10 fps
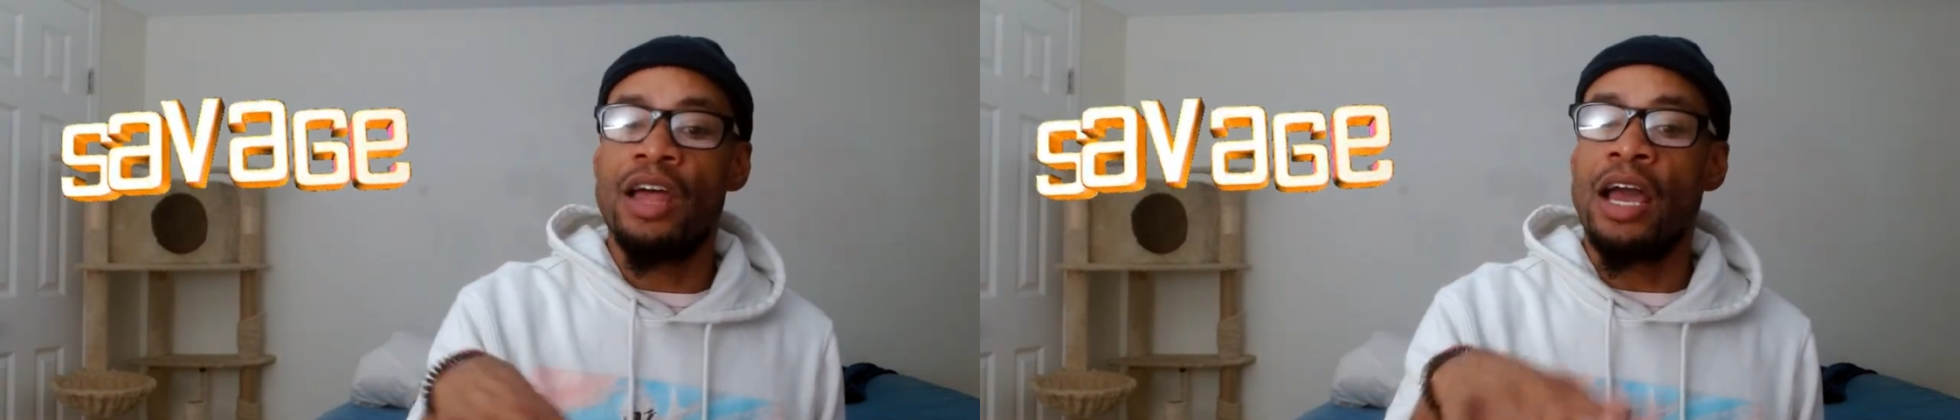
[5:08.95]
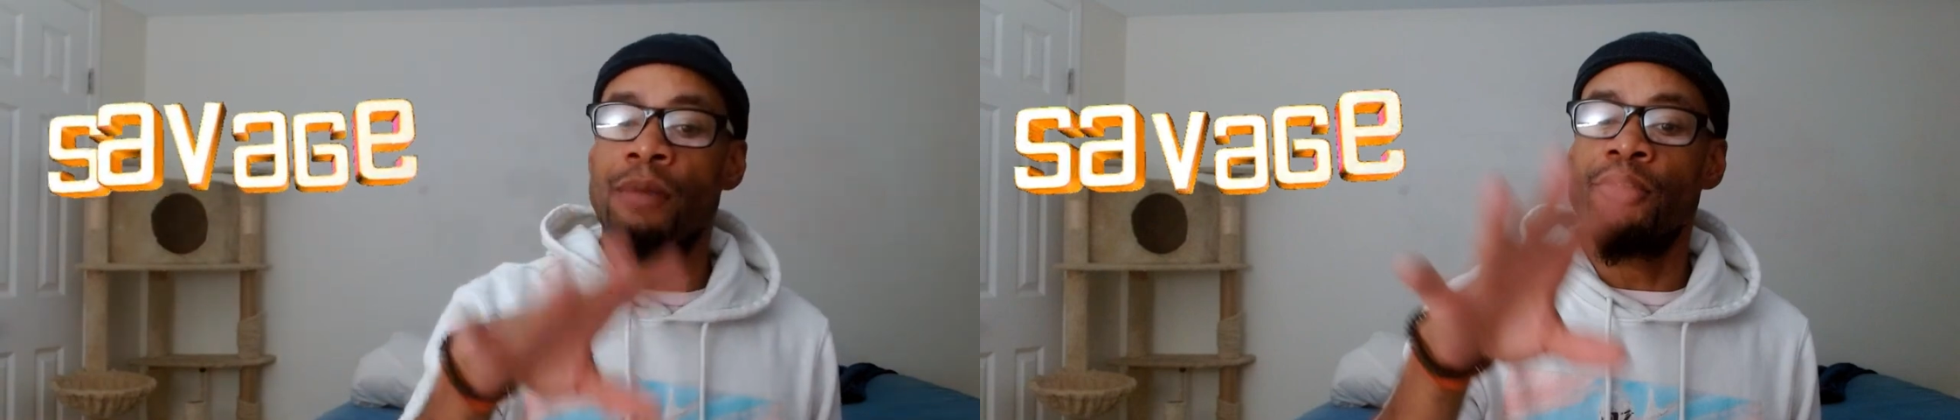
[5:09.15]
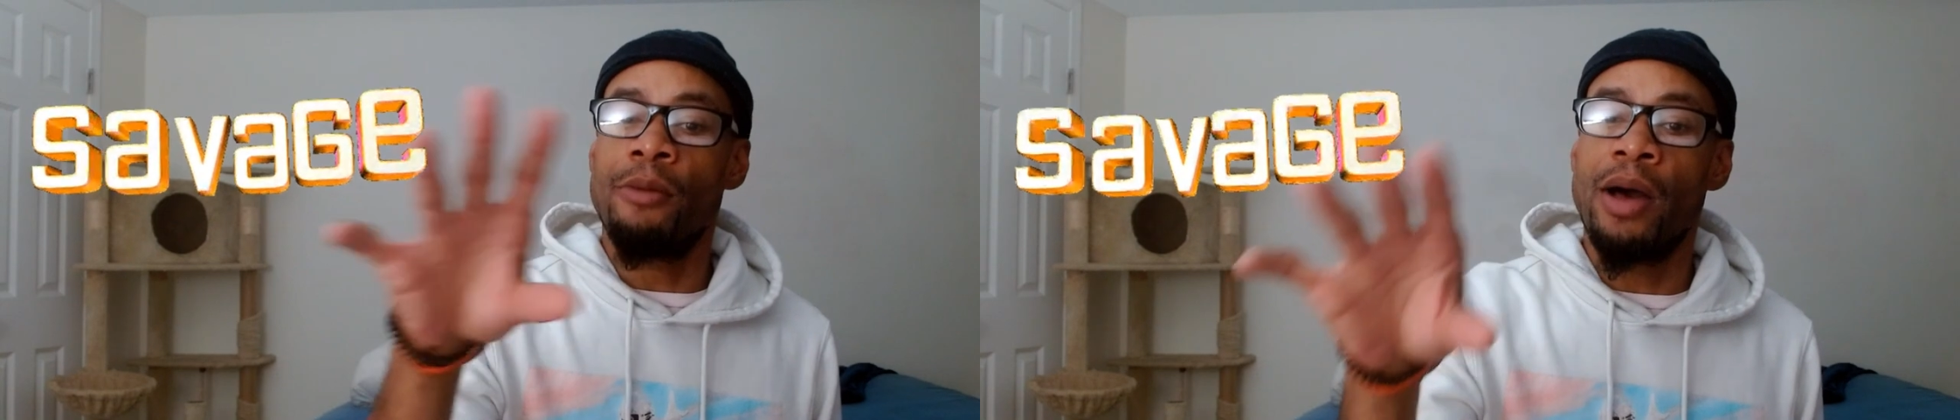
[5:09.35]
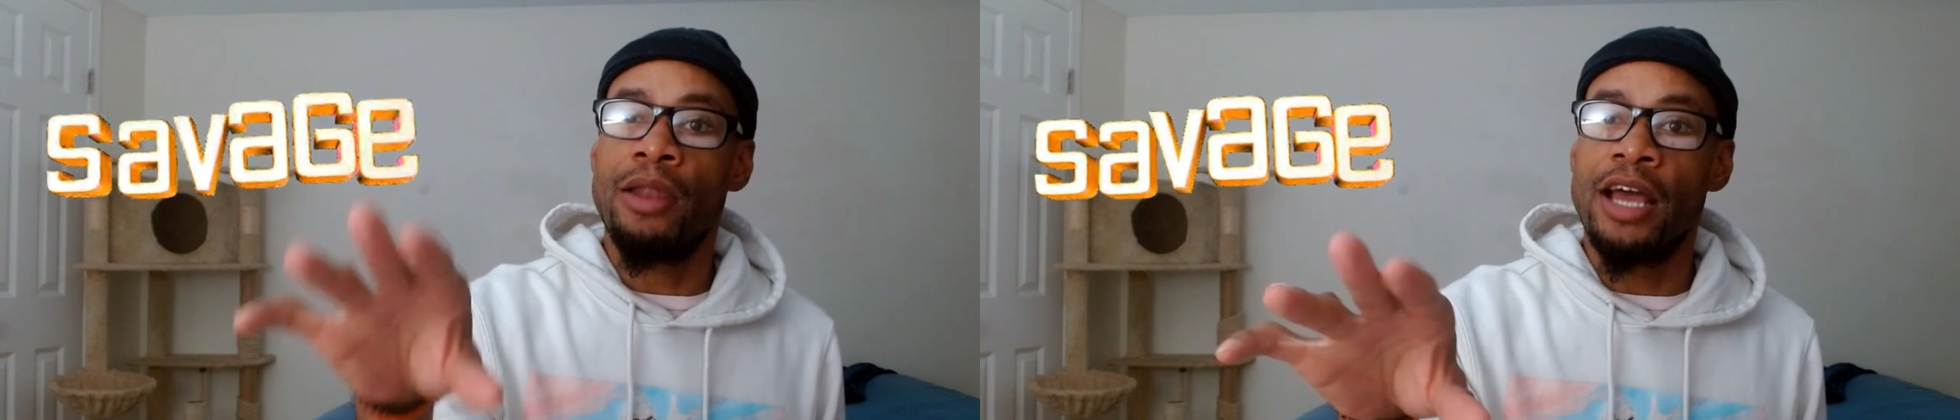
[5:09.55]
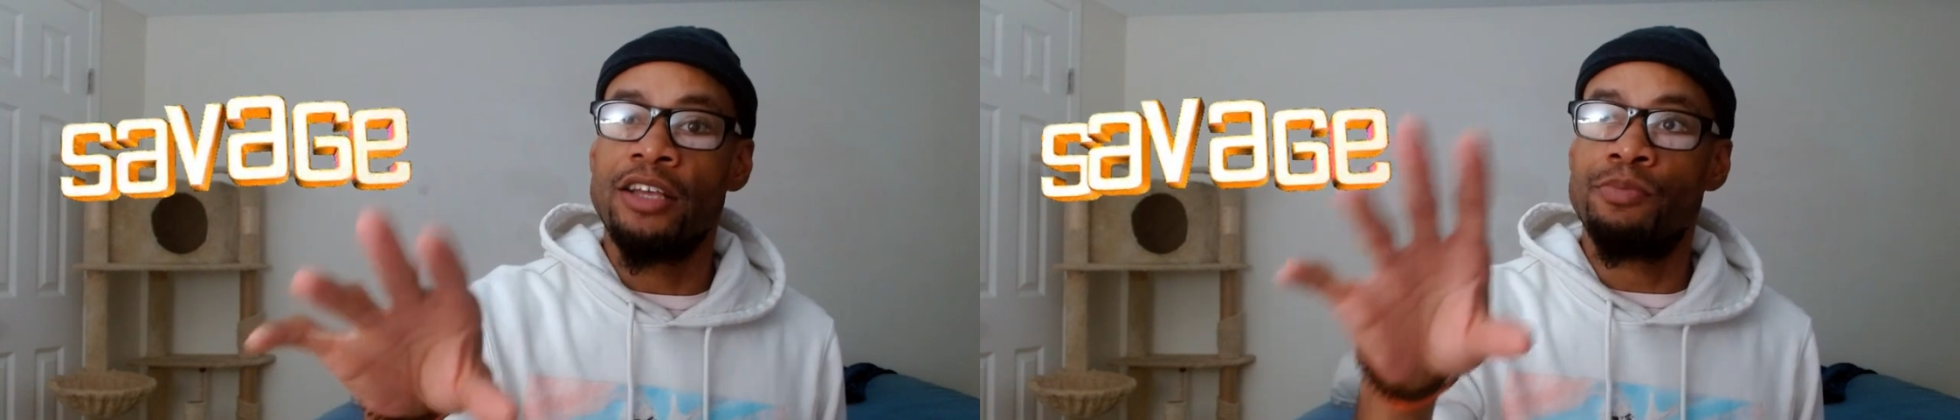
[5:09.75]
like I'm talking about
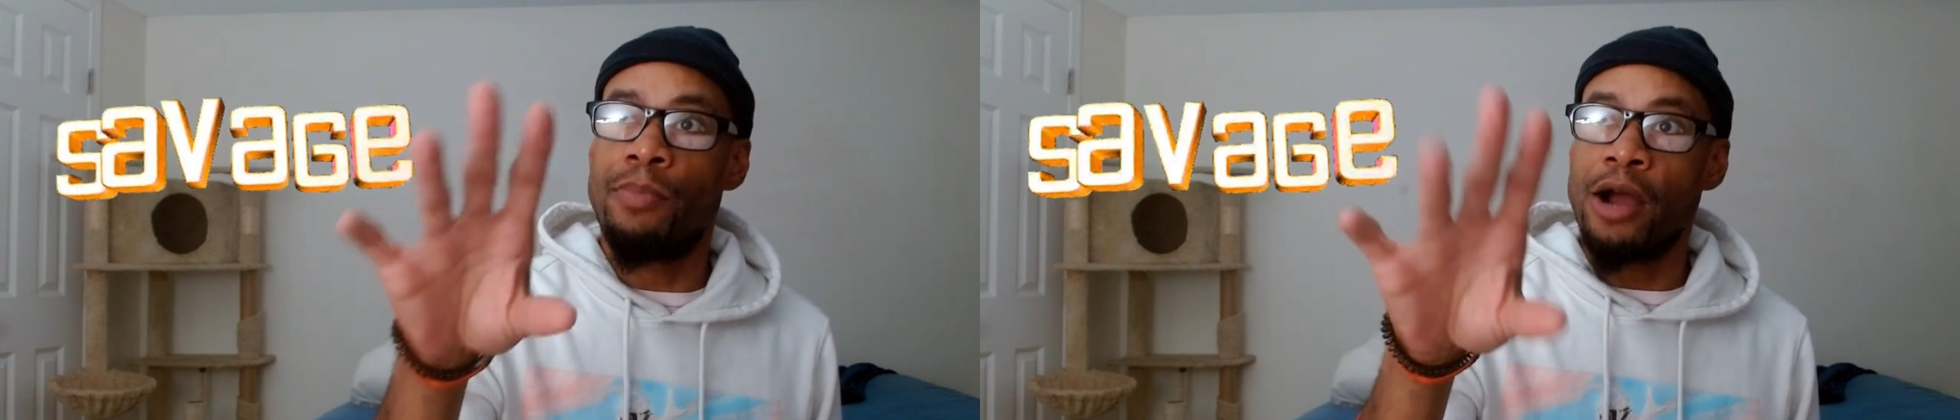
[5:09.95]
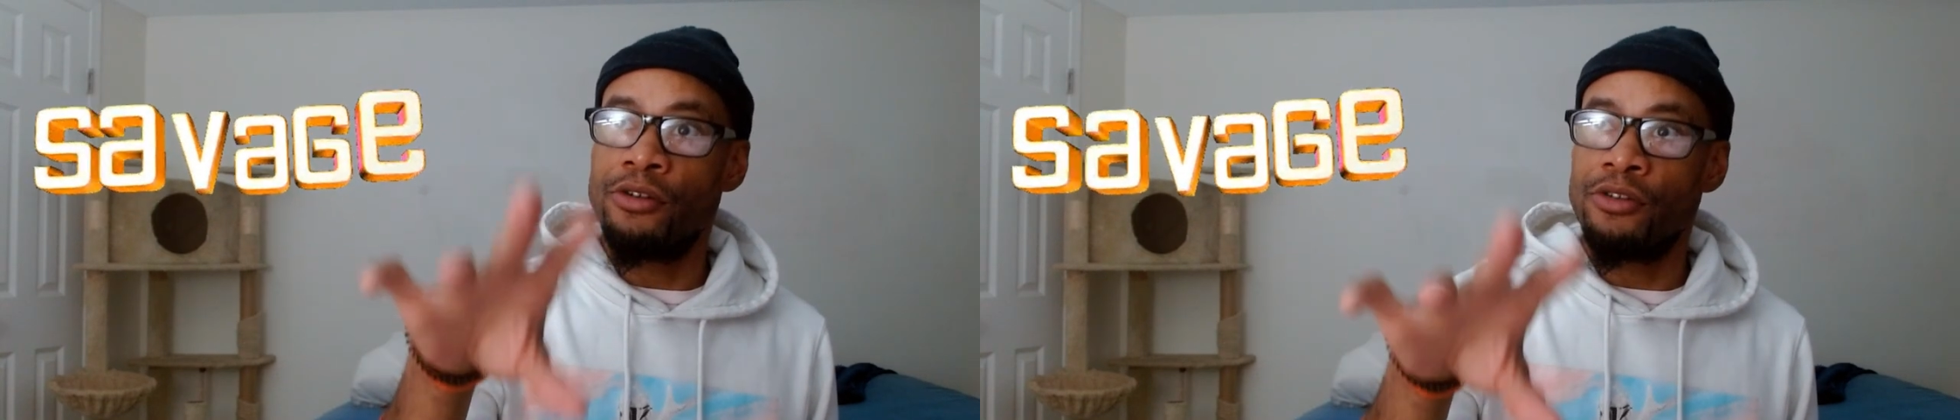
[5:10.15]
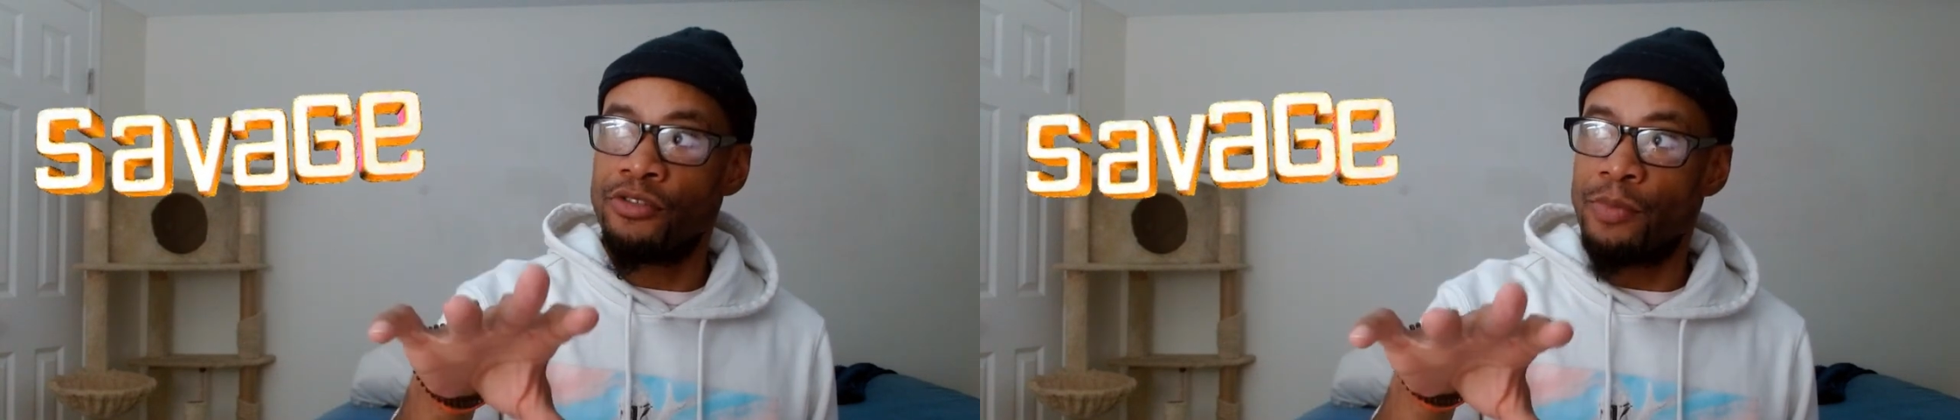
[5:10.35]
like Spartans,